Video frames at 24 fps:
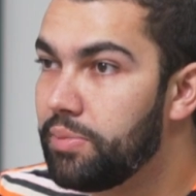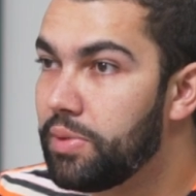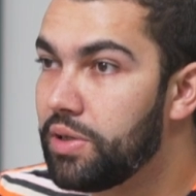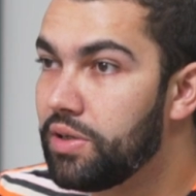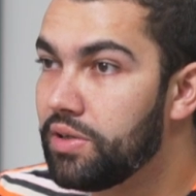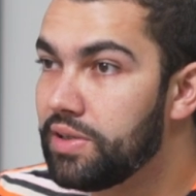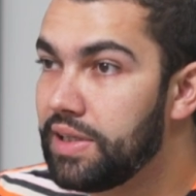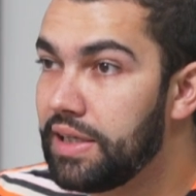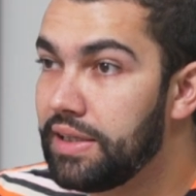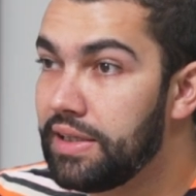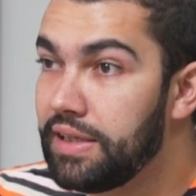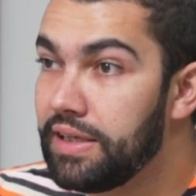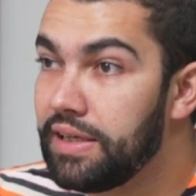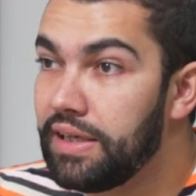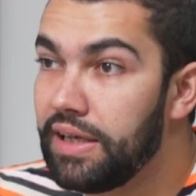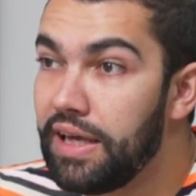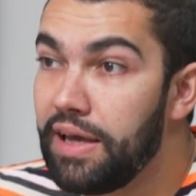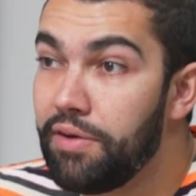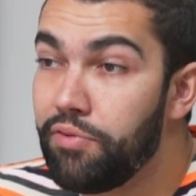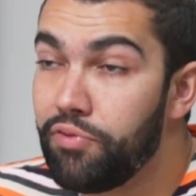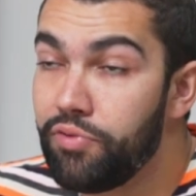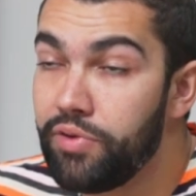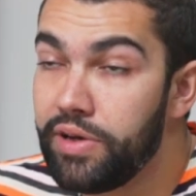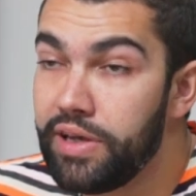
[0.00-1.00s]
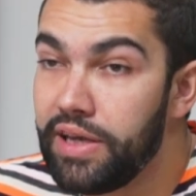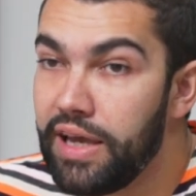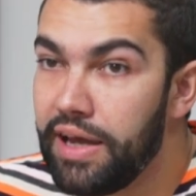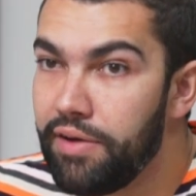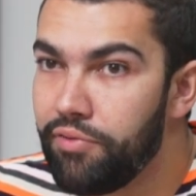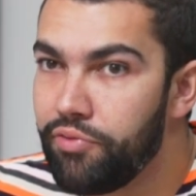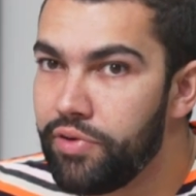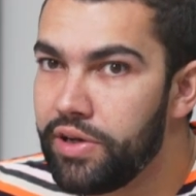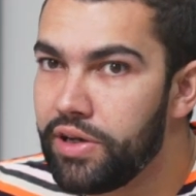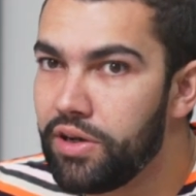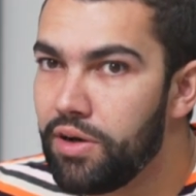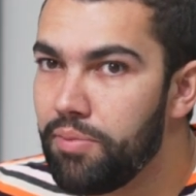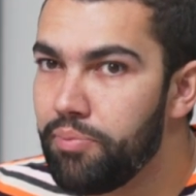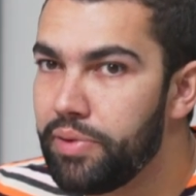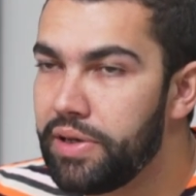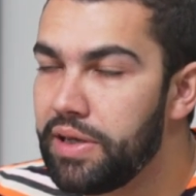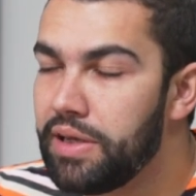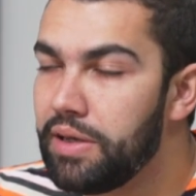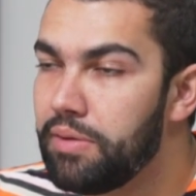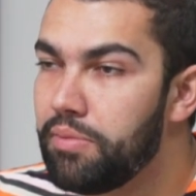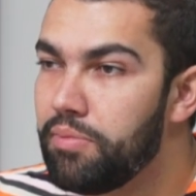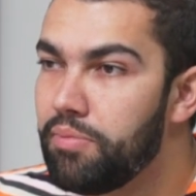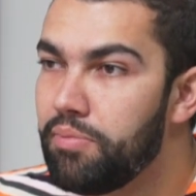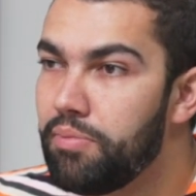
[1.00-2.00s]
Because I think every
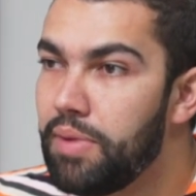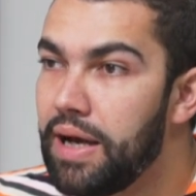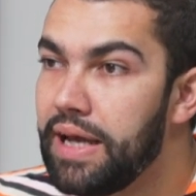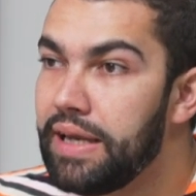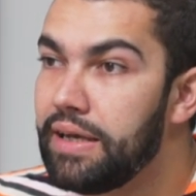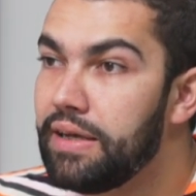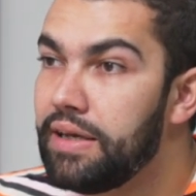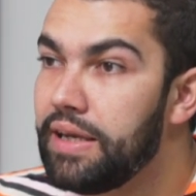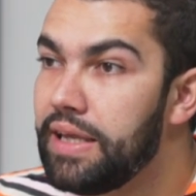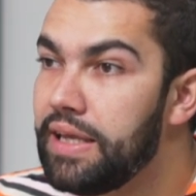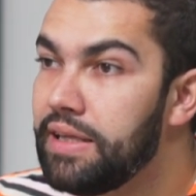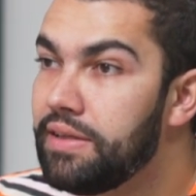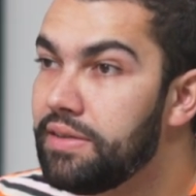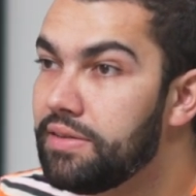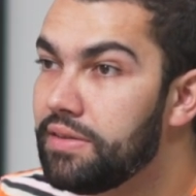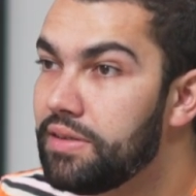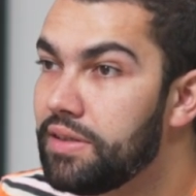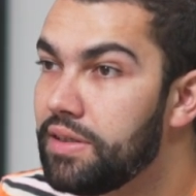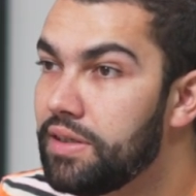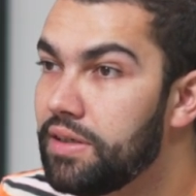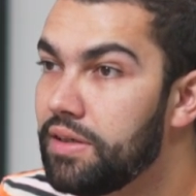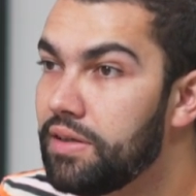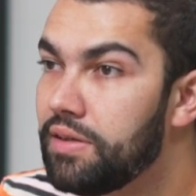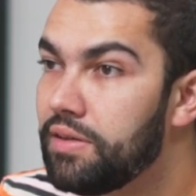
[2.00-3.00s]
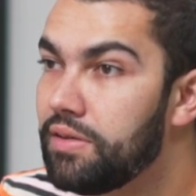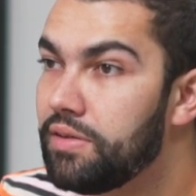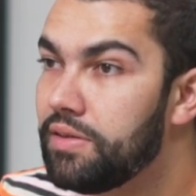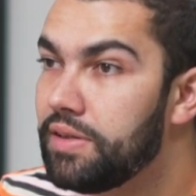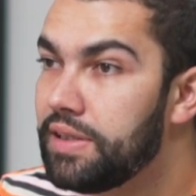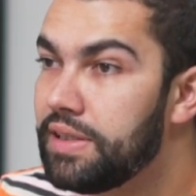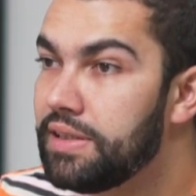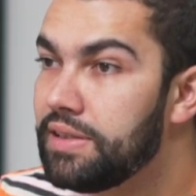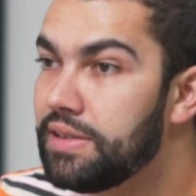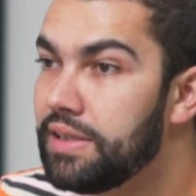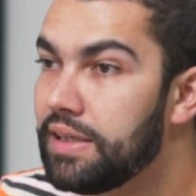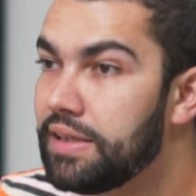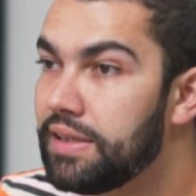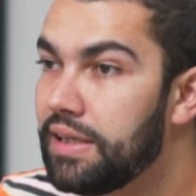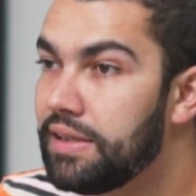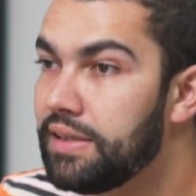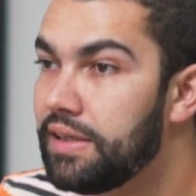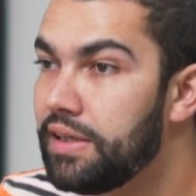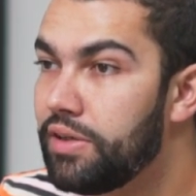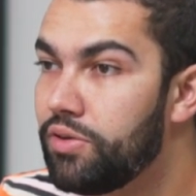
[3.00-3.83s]
company might need things like that.